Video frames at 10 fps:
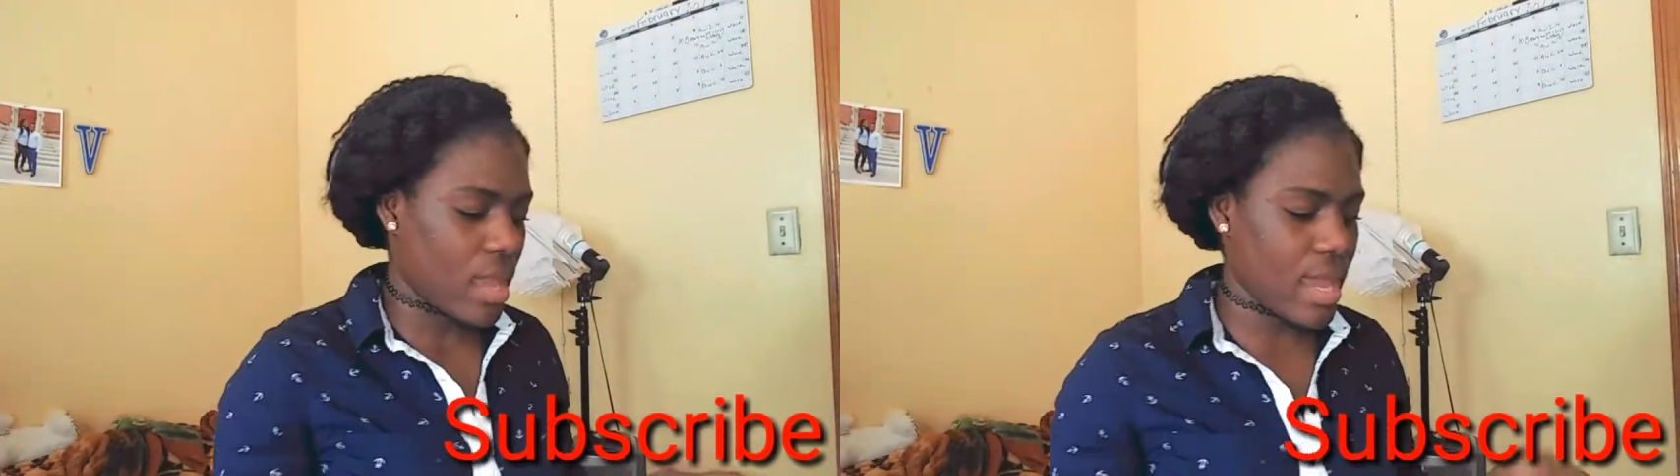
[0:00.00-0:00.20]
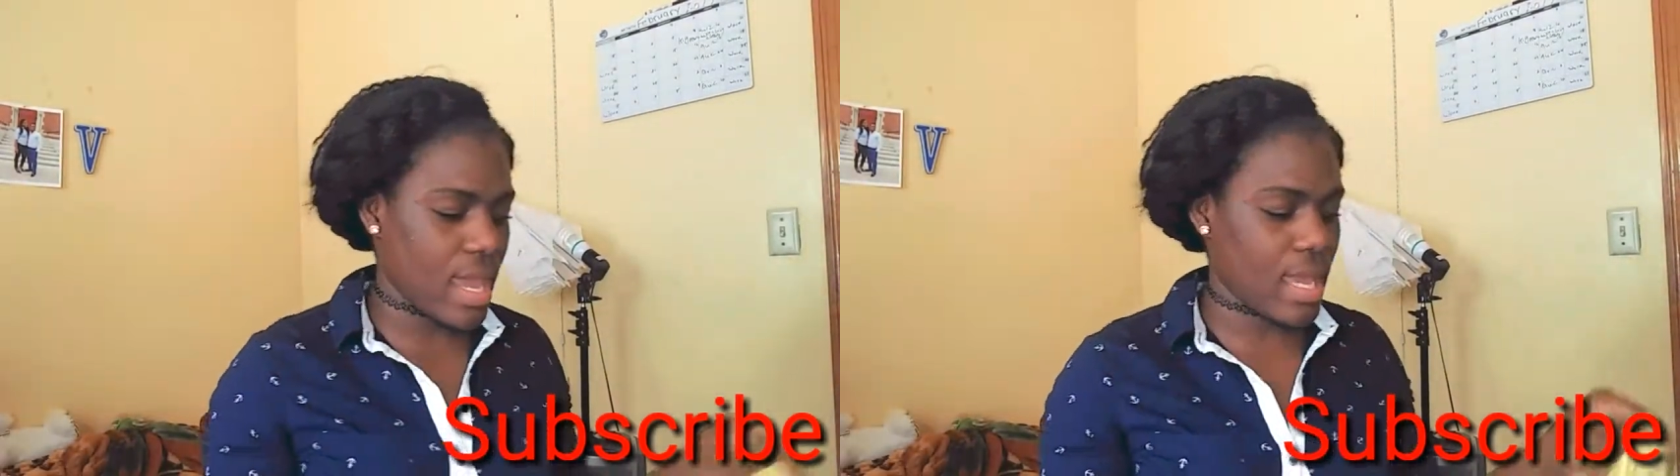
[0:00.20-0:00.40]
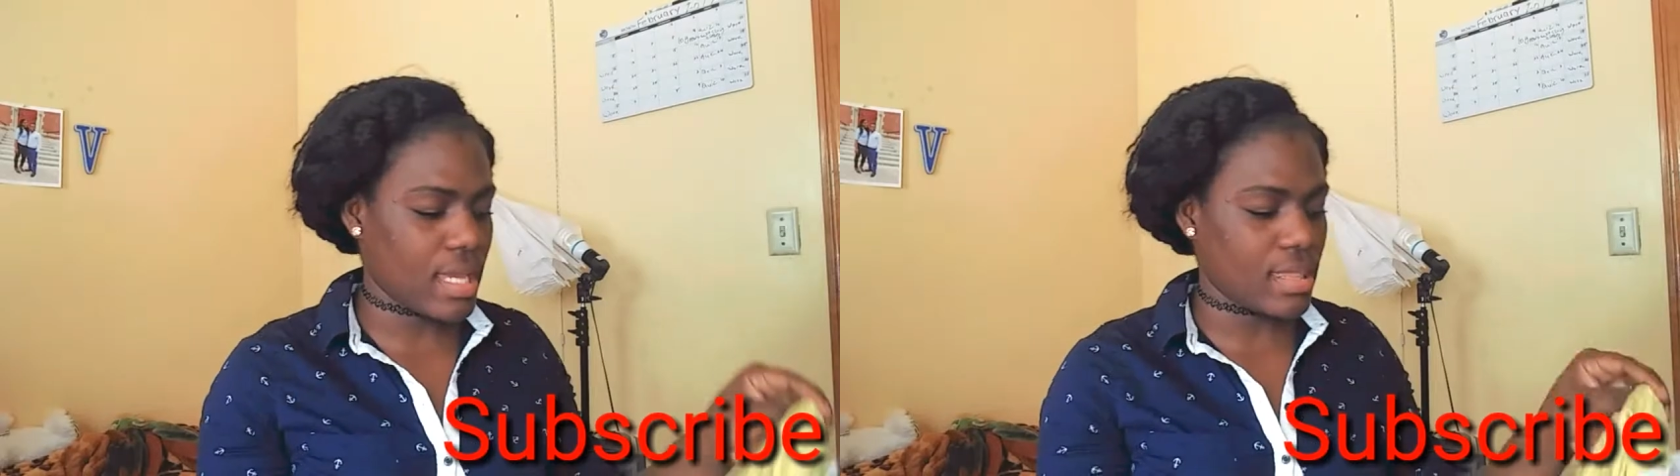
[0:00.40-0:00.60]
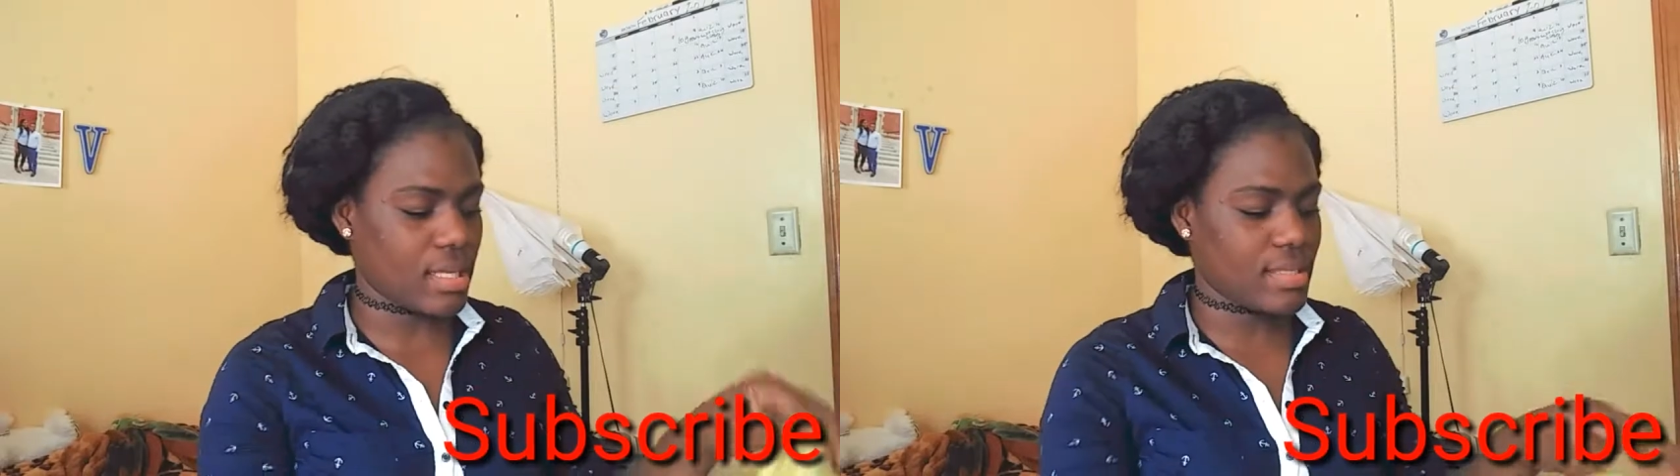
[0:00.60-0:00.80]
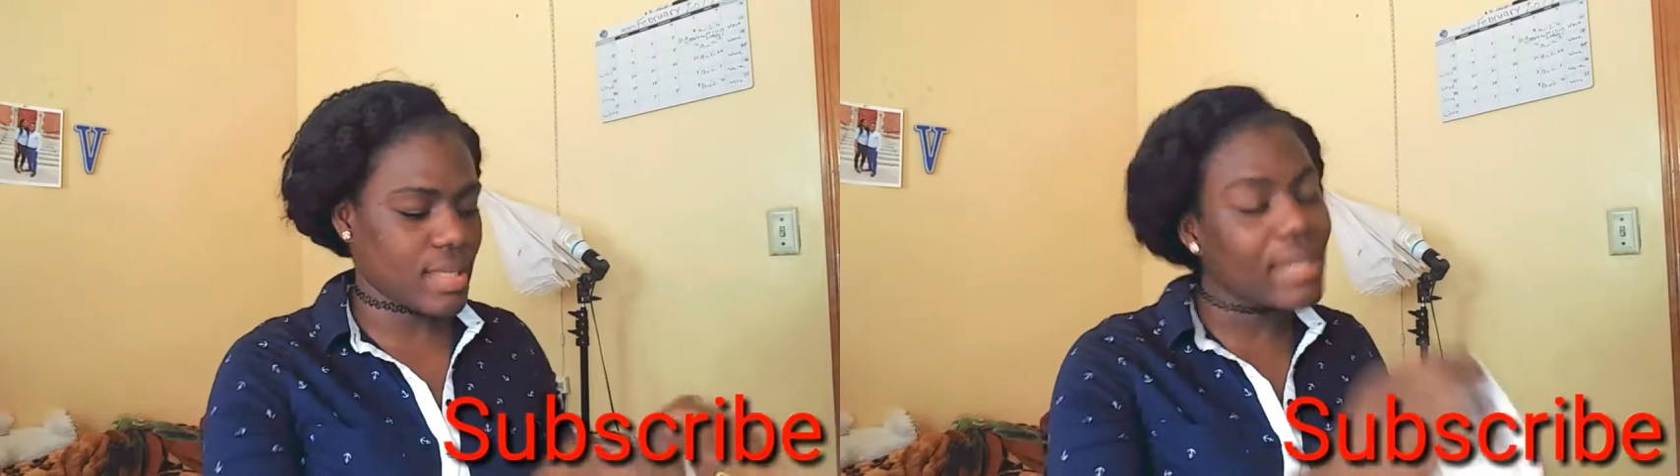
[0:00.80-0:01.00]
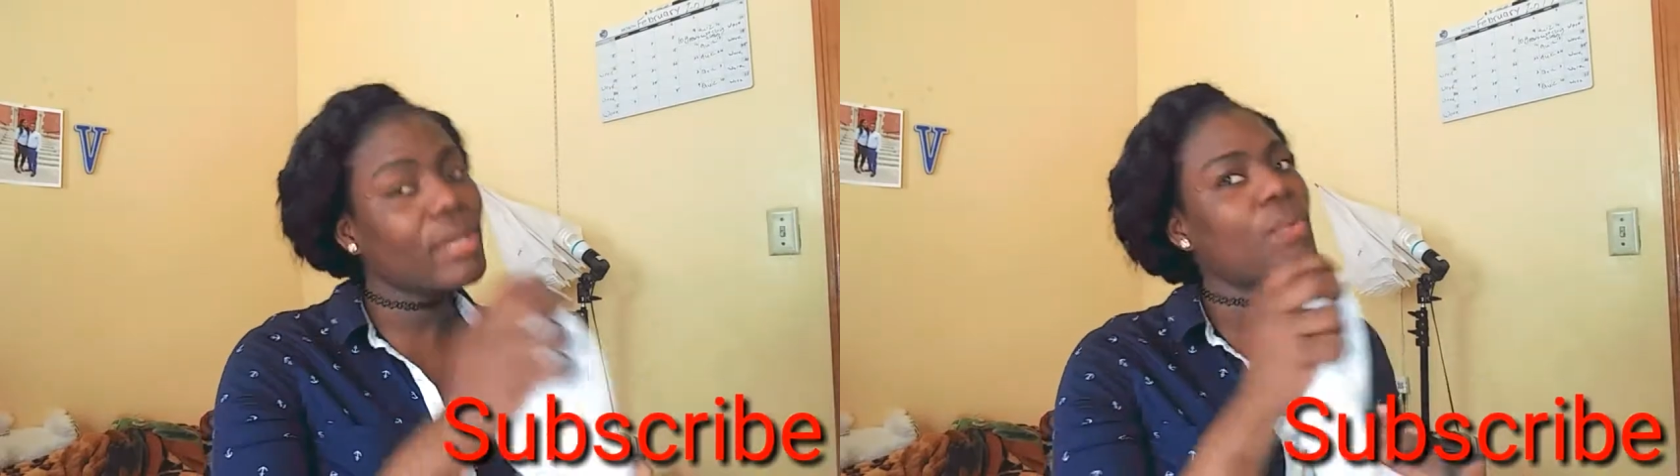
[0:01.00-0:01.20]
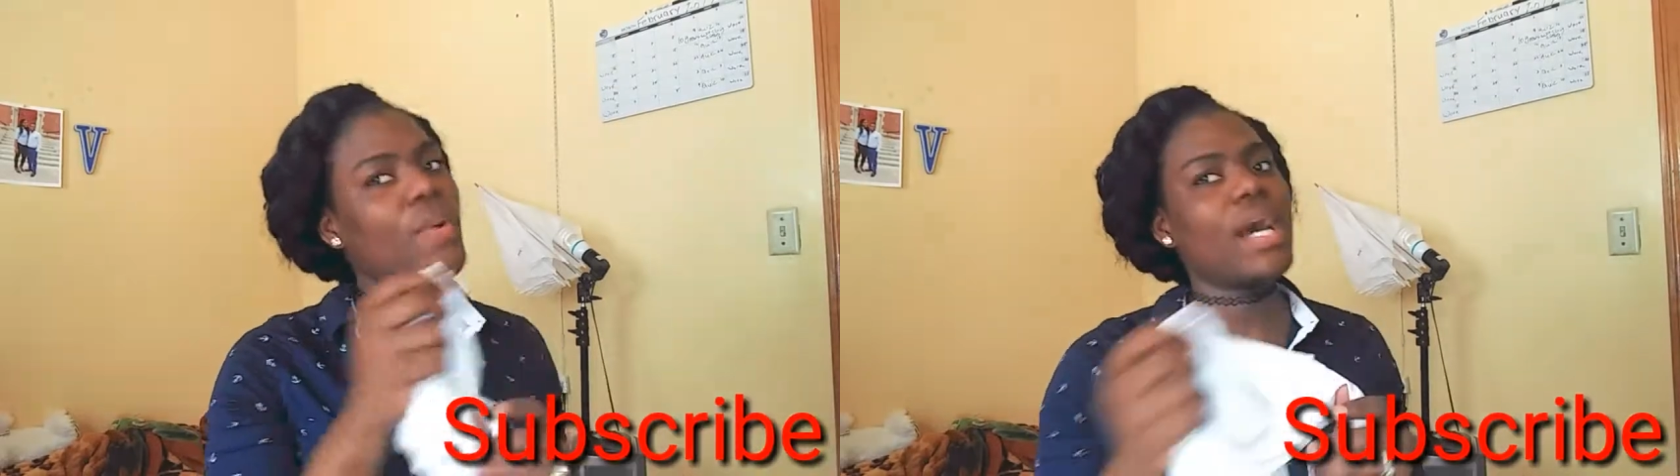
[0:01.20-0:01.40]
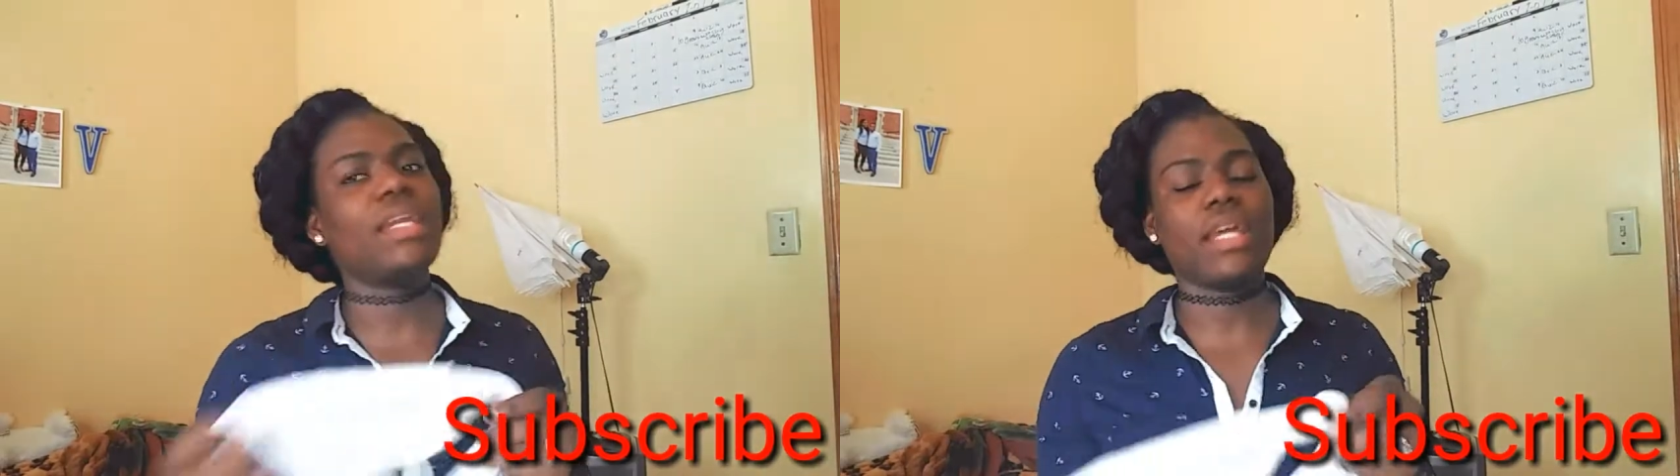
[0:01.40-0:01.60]
And the
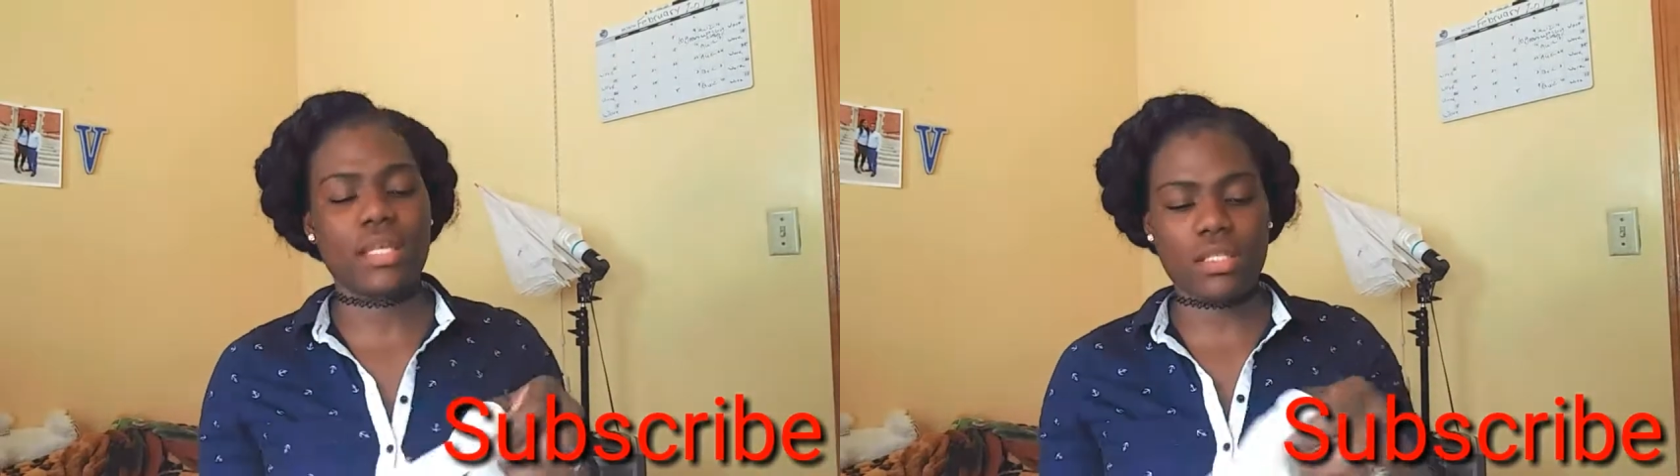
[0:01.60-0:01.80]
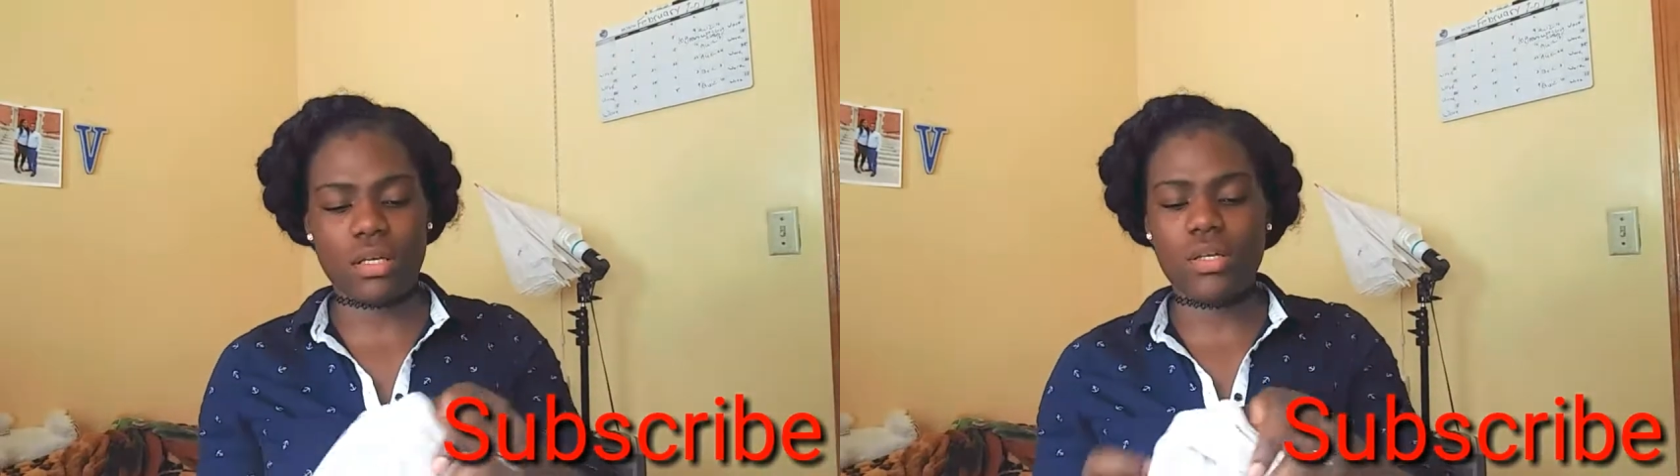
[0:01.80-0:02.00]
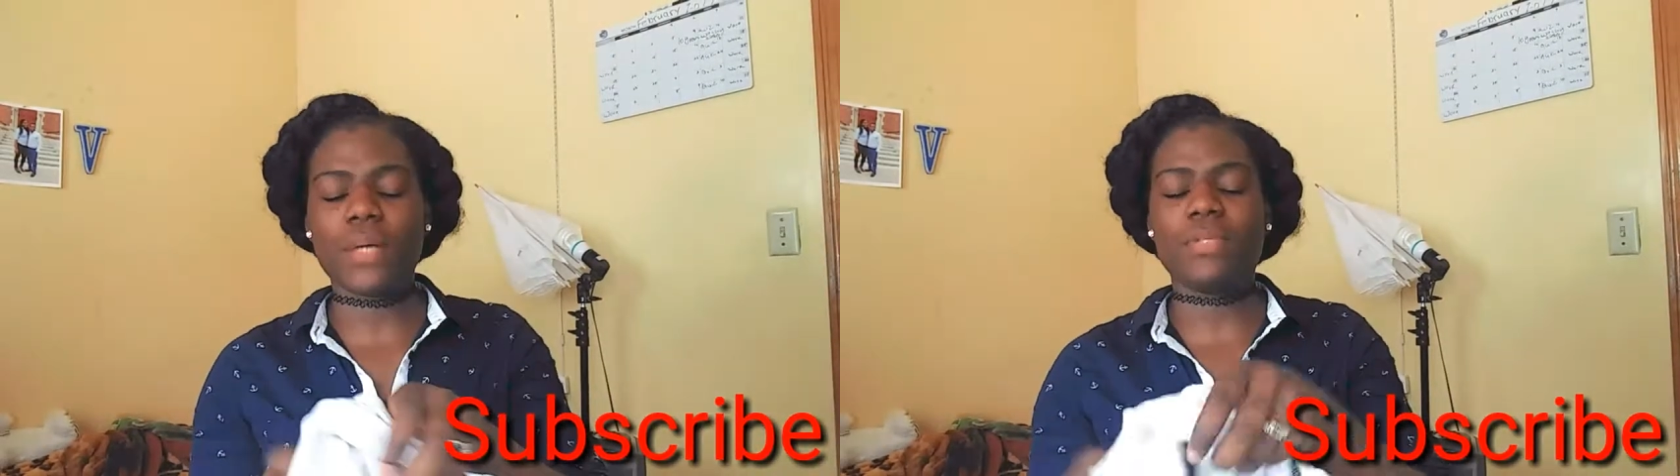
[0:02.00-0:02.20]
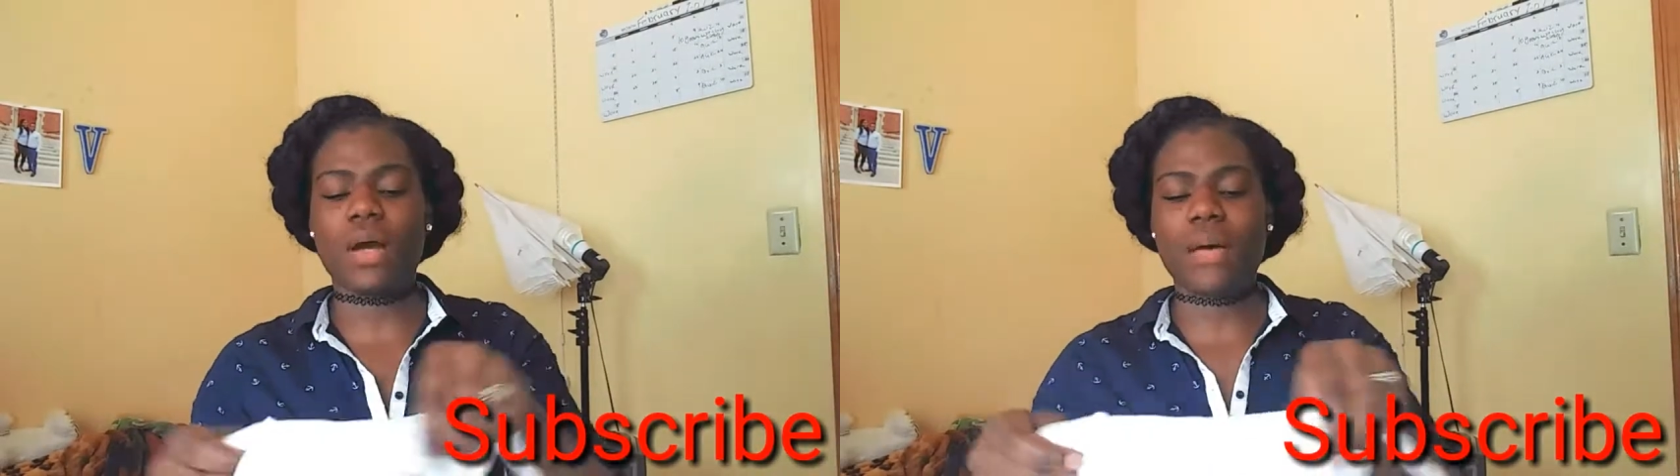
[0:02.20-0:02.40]
second one is a crop